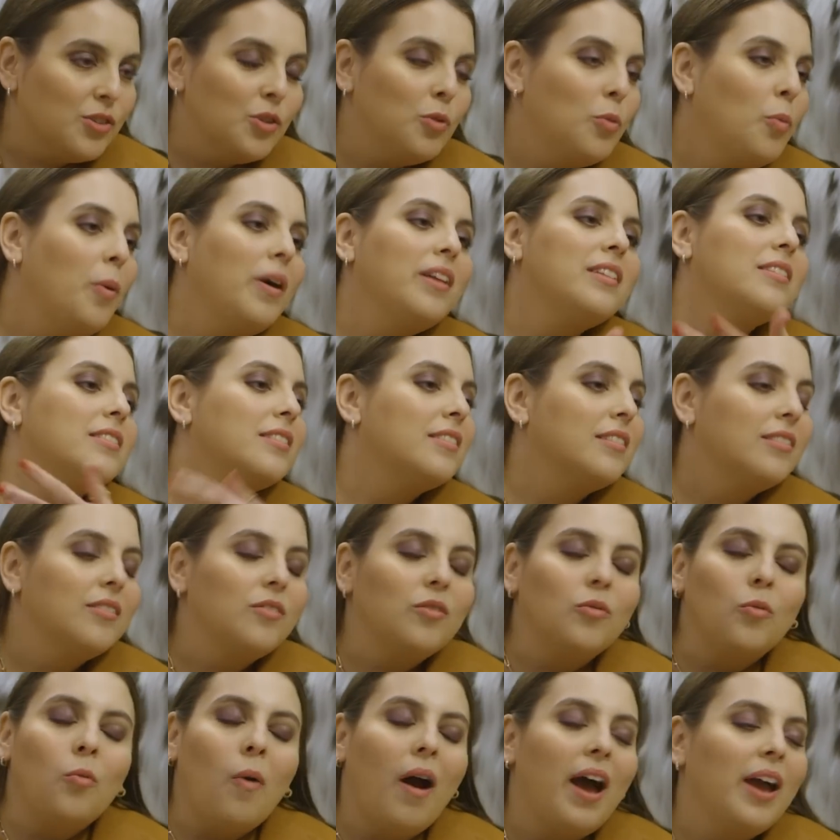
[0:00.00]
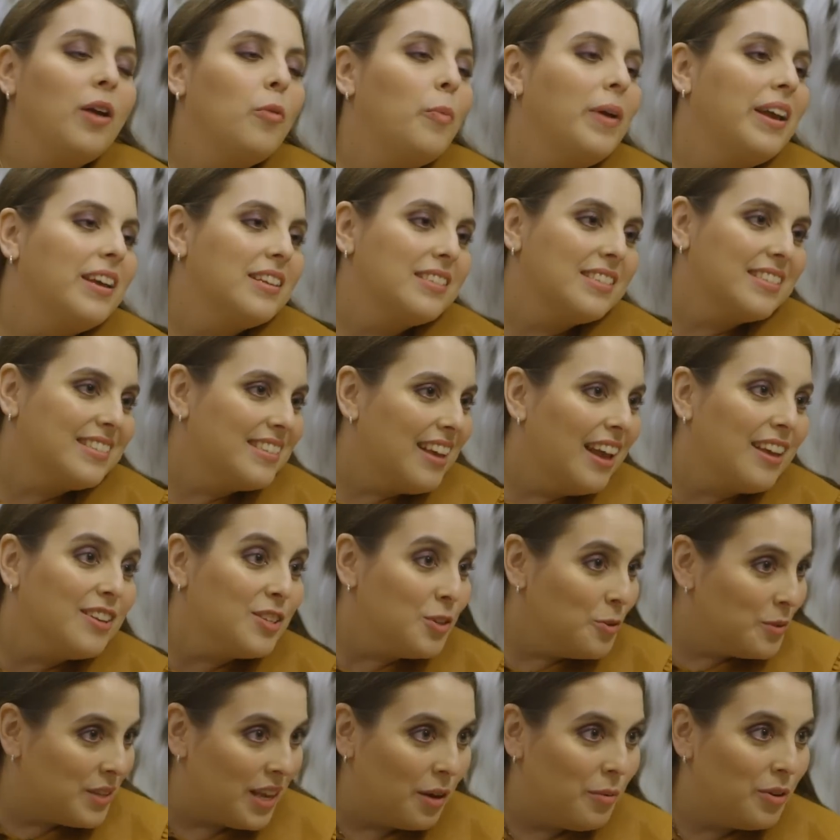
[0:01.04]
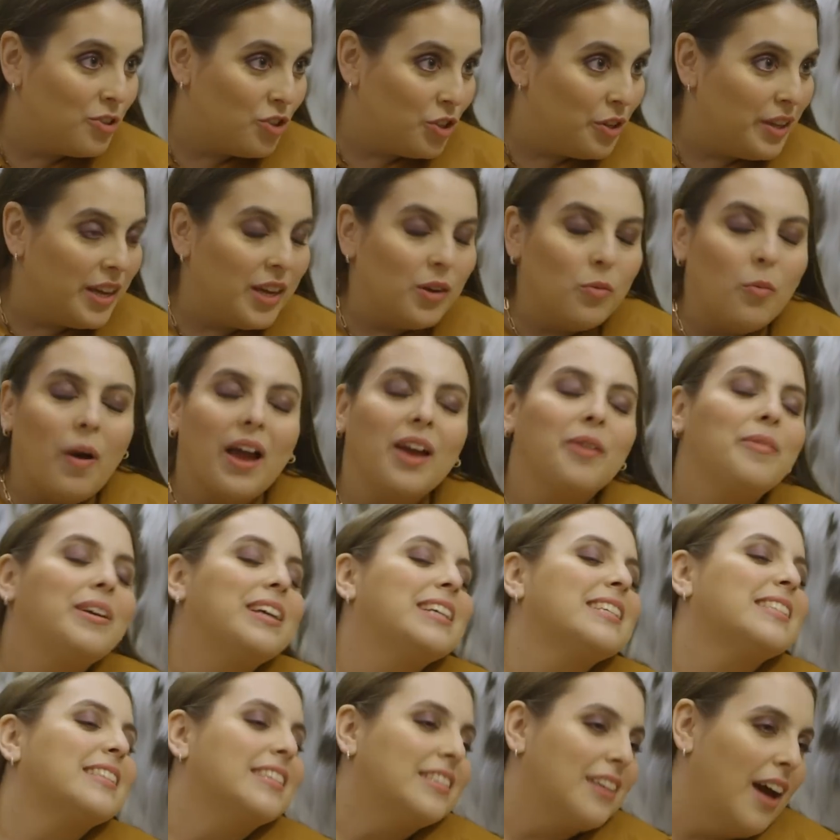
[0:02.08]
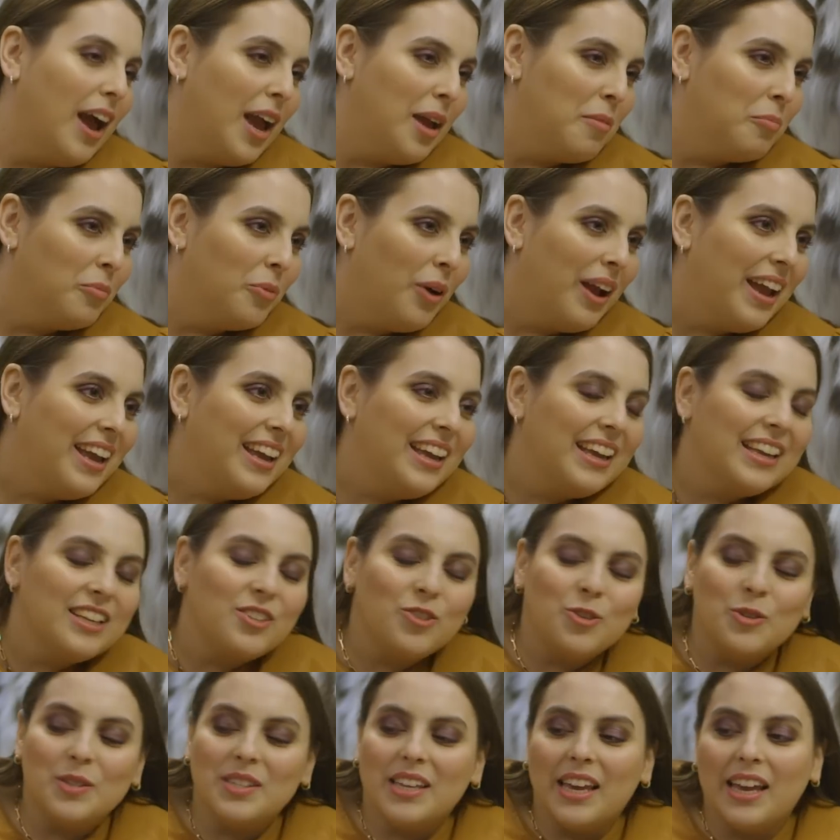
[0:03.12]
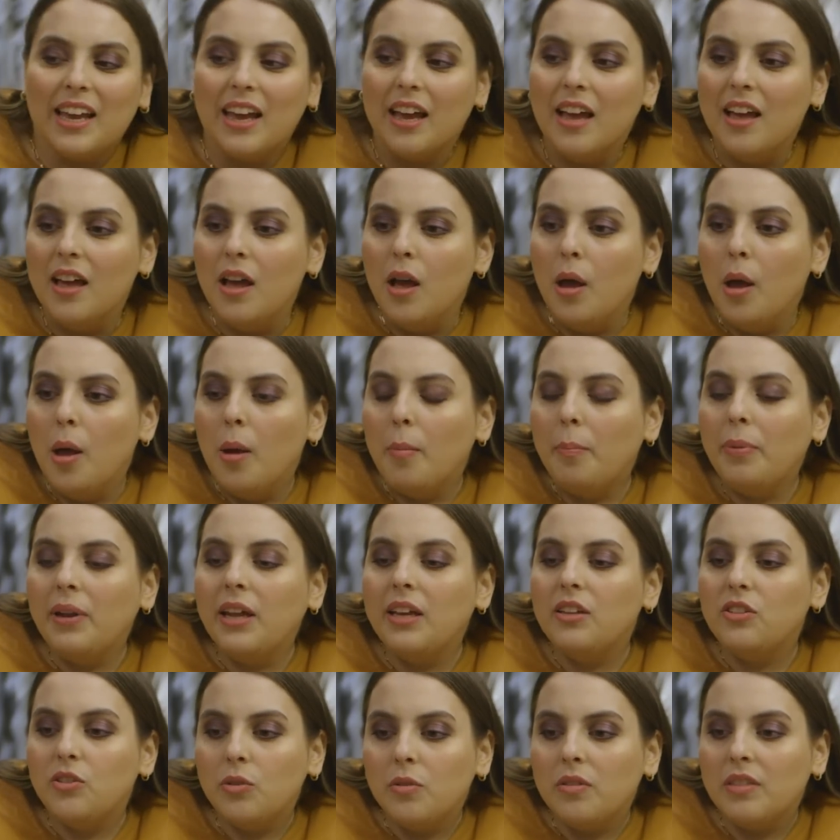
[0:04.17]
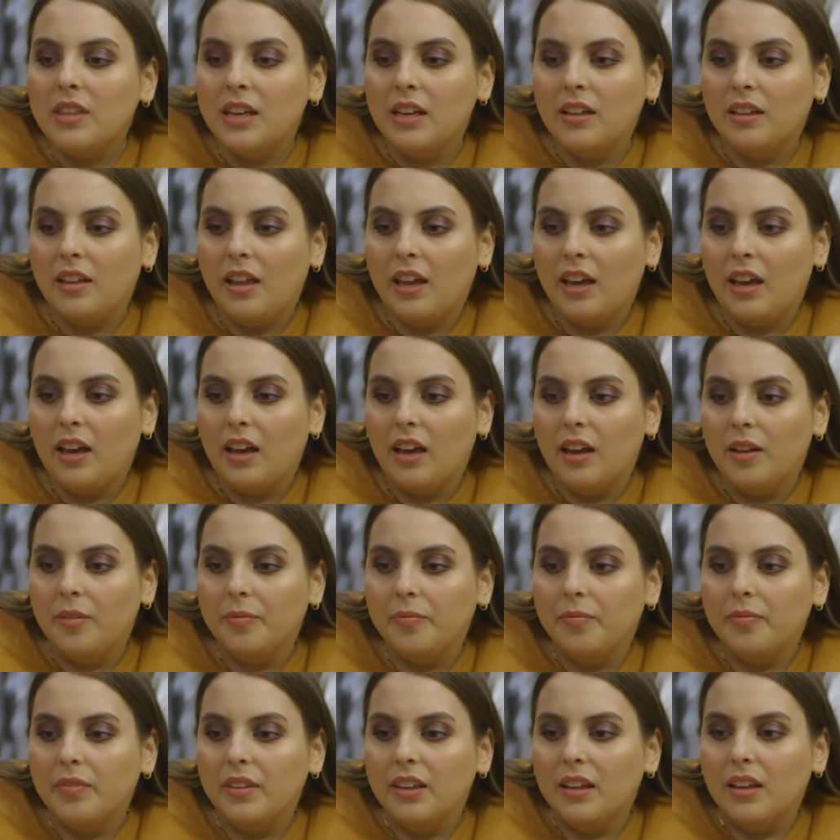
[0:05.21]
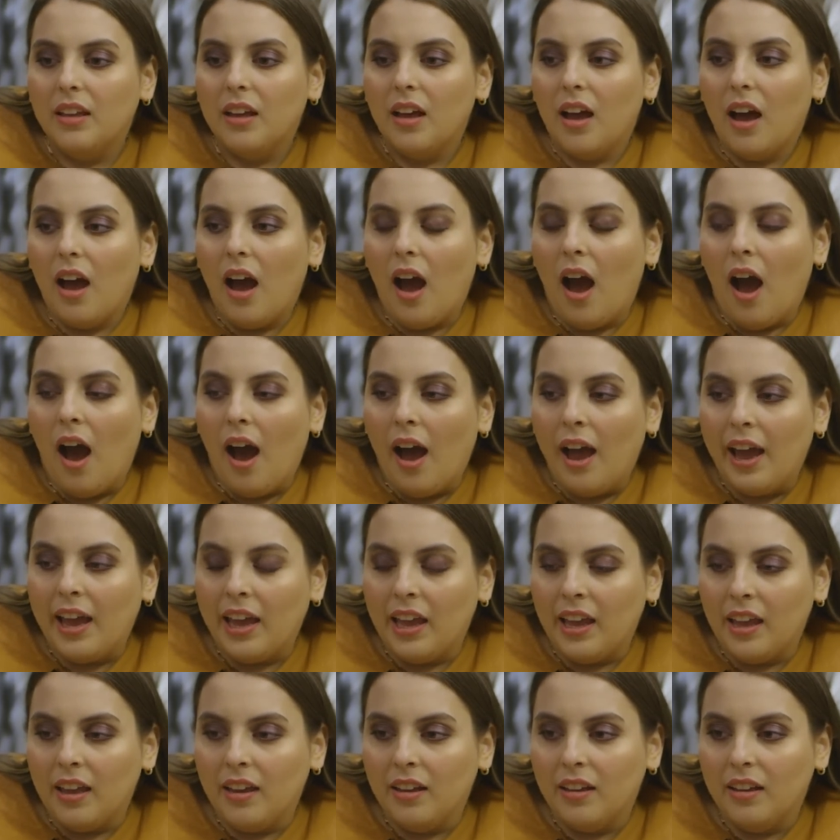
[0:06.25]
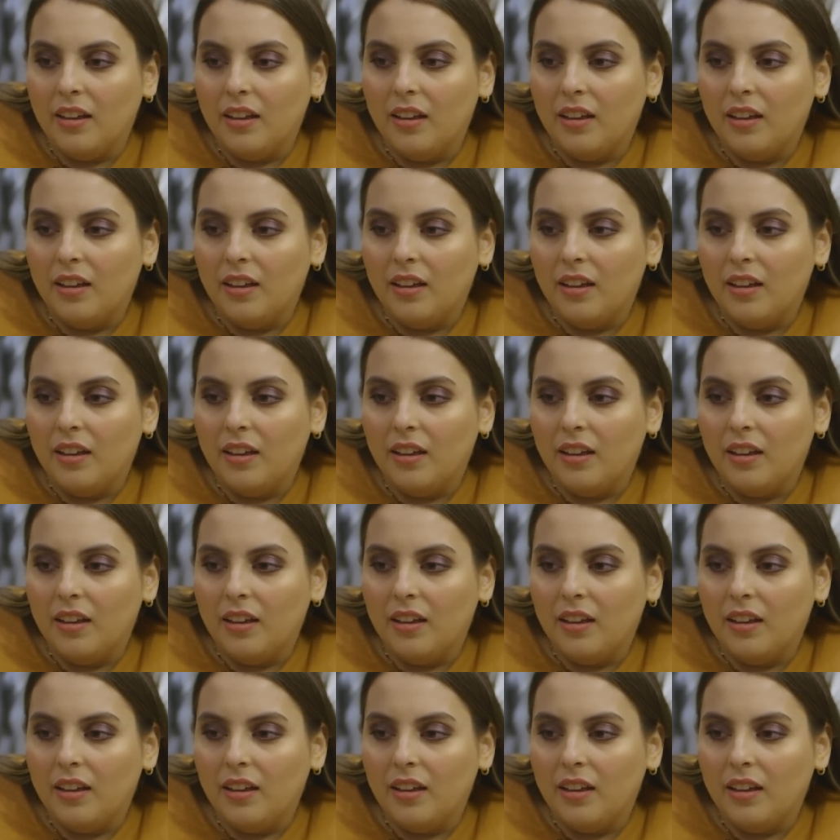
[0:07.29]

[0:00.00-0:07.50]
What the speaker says: So why waste, as you said with Jillian, why waste the time, right? It's just but I do think I